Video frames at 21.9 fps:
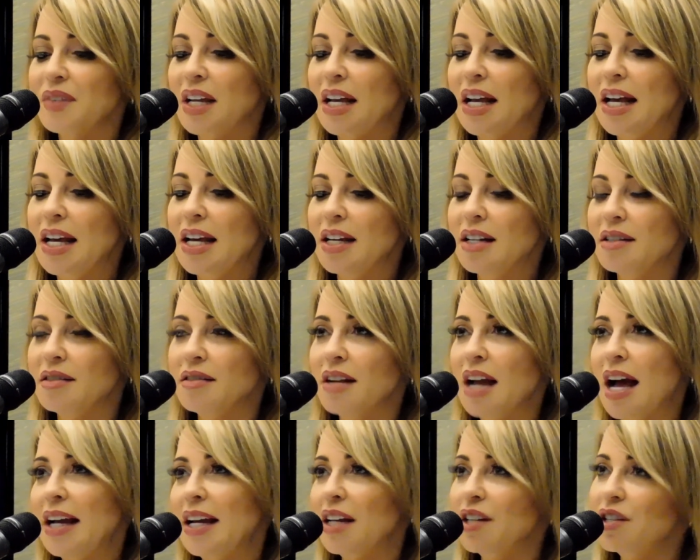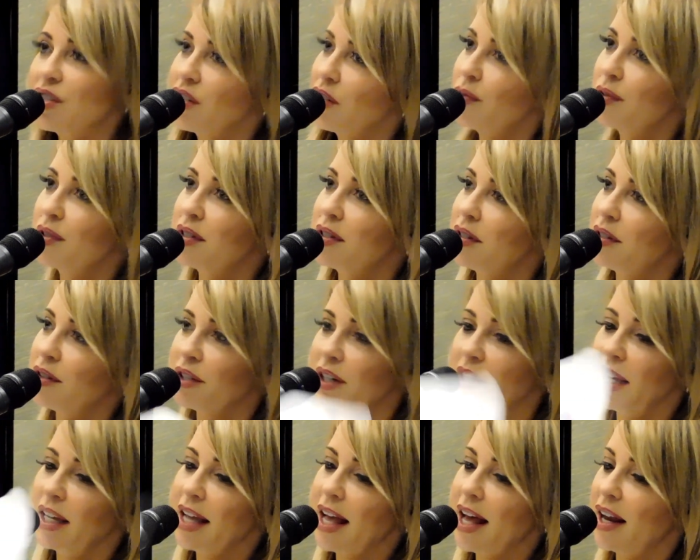and I guess she was
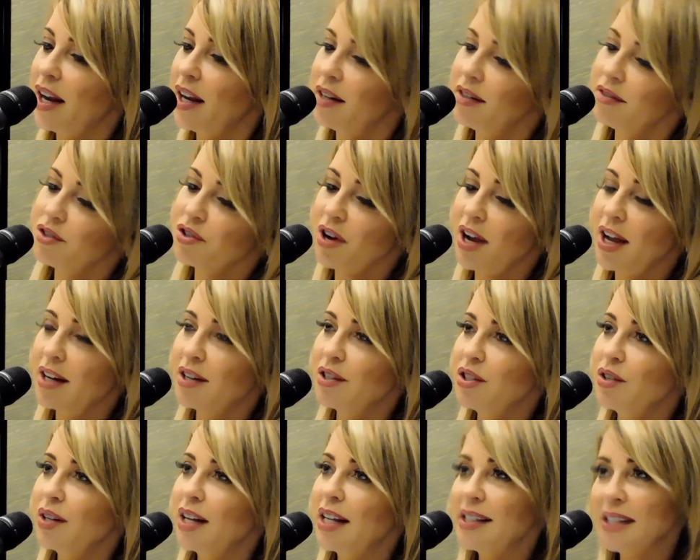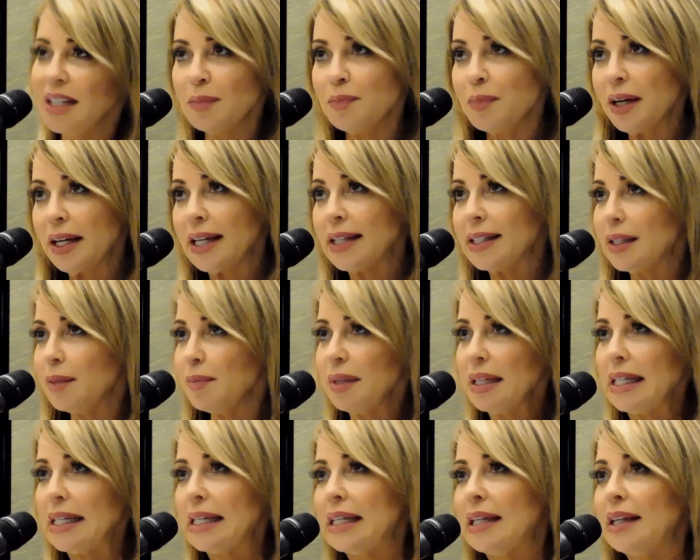looking at it and trying to, and I said, bring it to me.
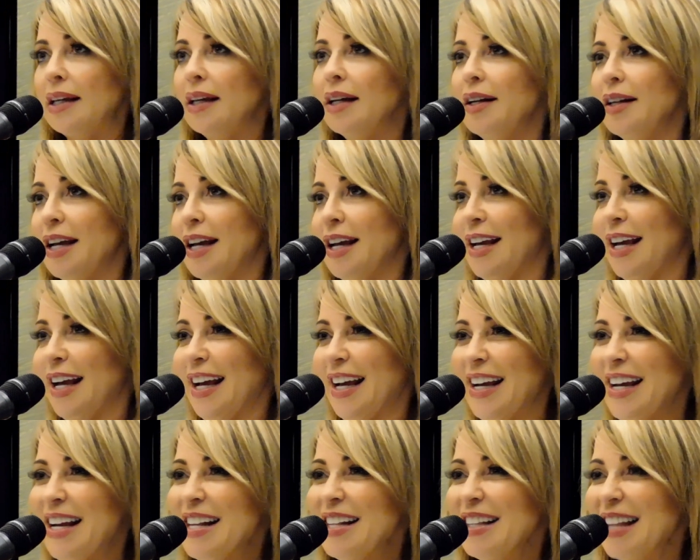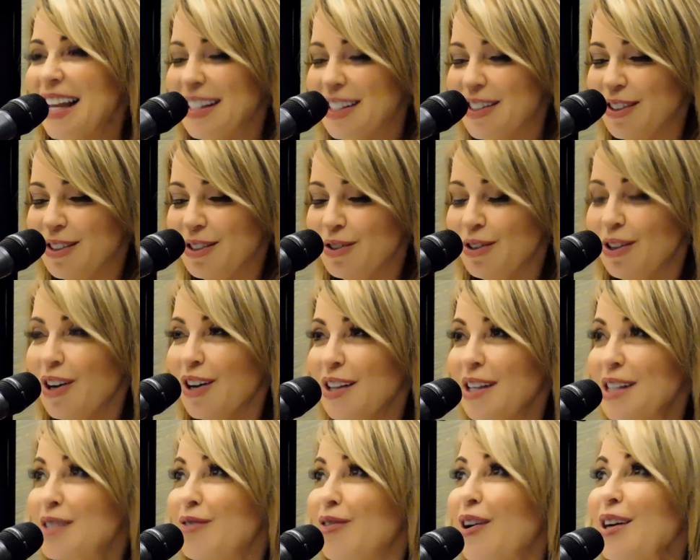And so I was doing all
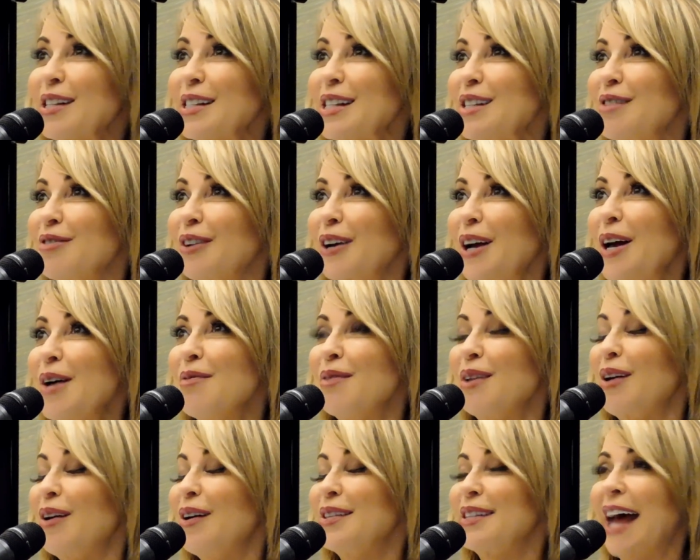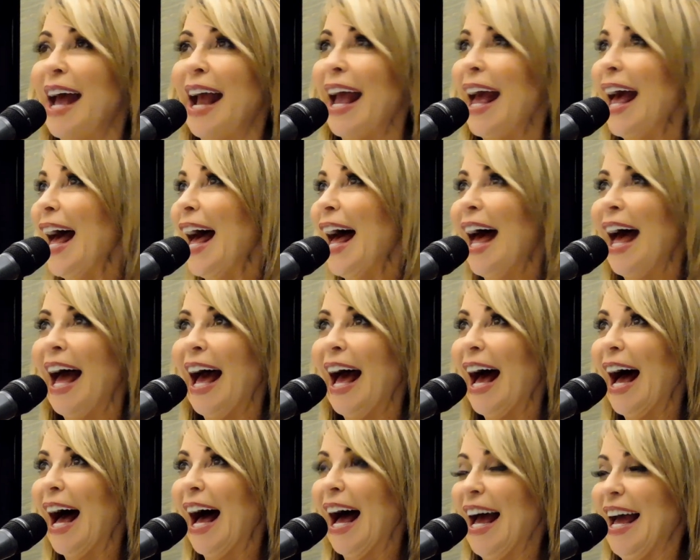these voices for him, and he was like,
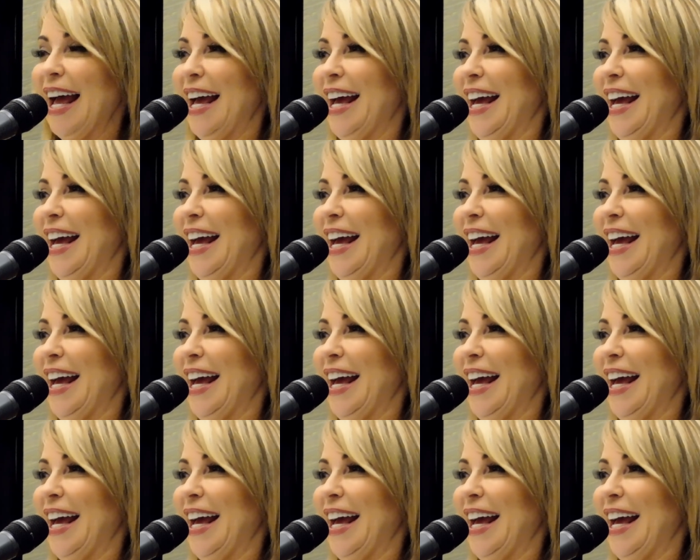ah, ah.